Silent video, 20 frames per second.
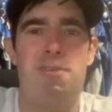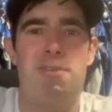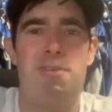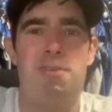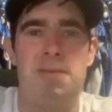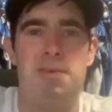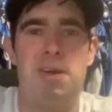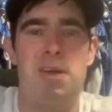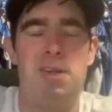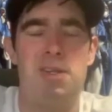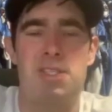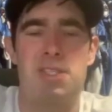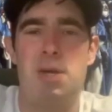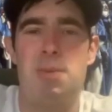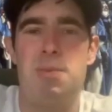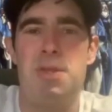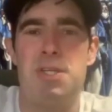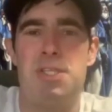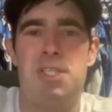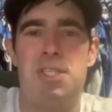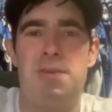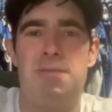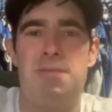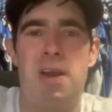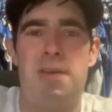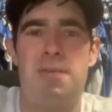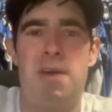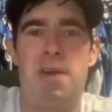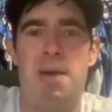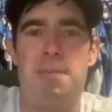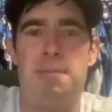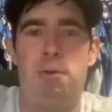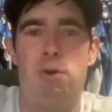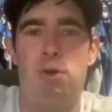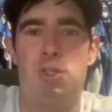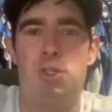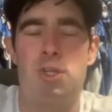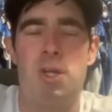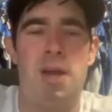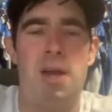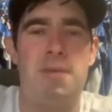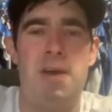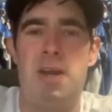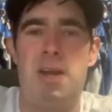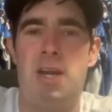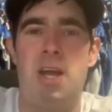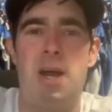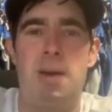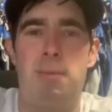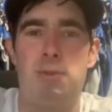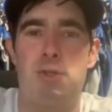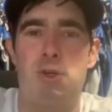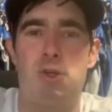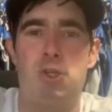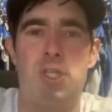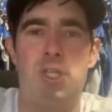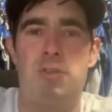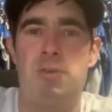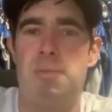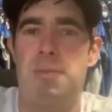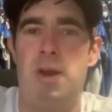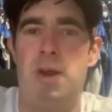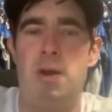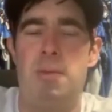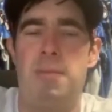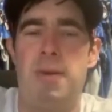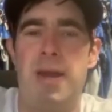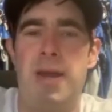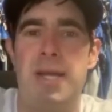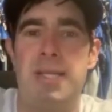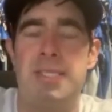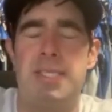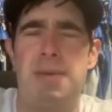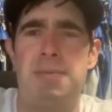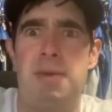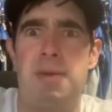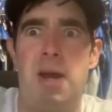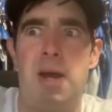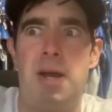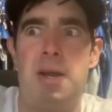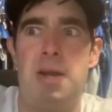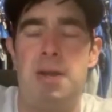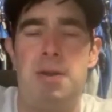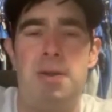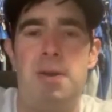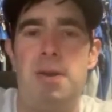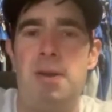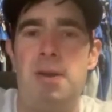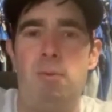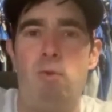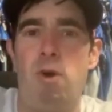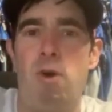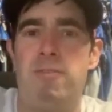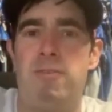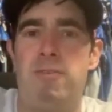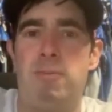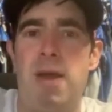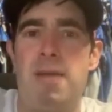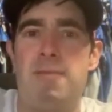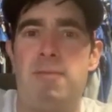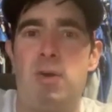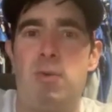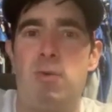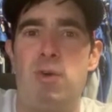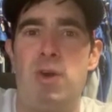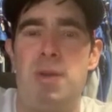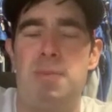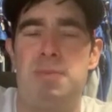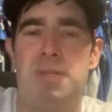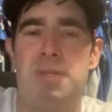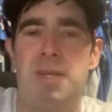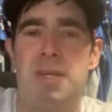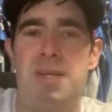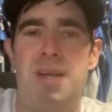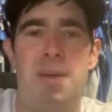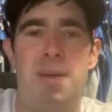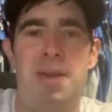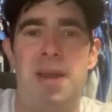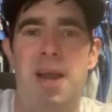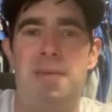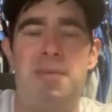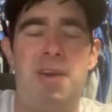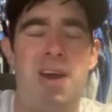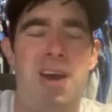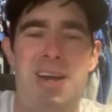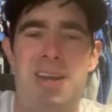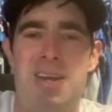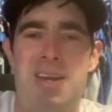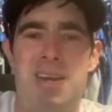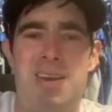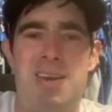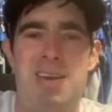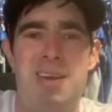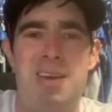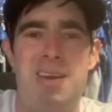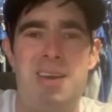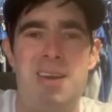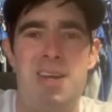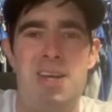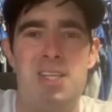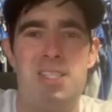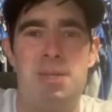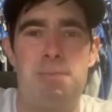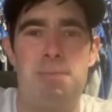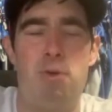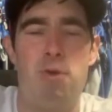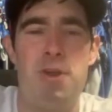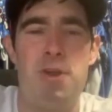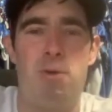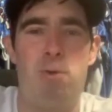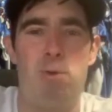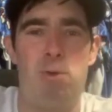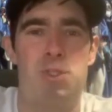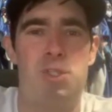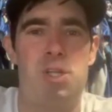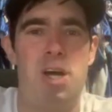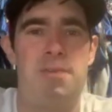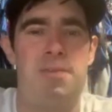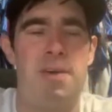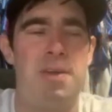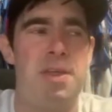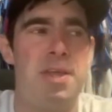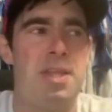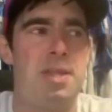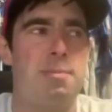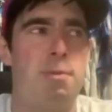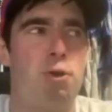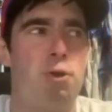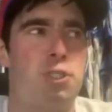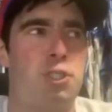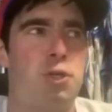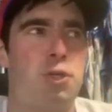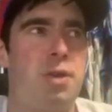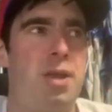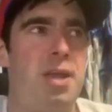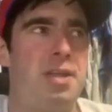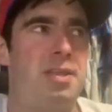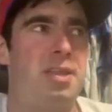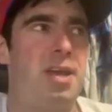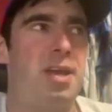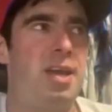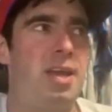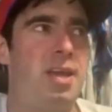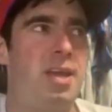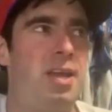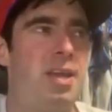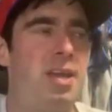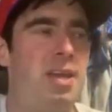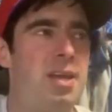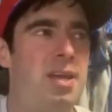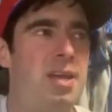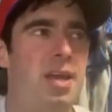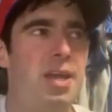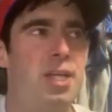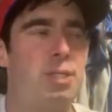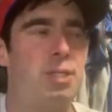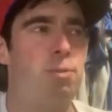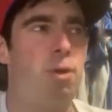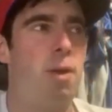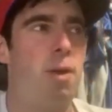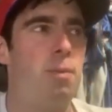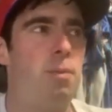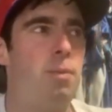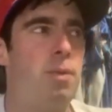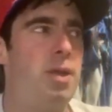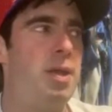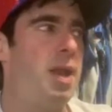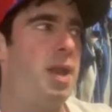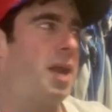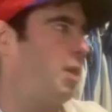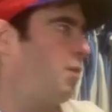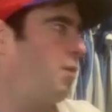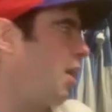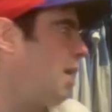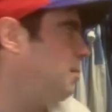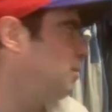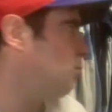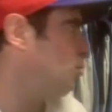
because I've some of the stuff that I've gotten personally. I've gotten a couple jerseys from Darren Bates. I've gotten one from Avery Williamson. I've gotten some pretty cool stuff. I think the most unique thing is probably, and I can grab it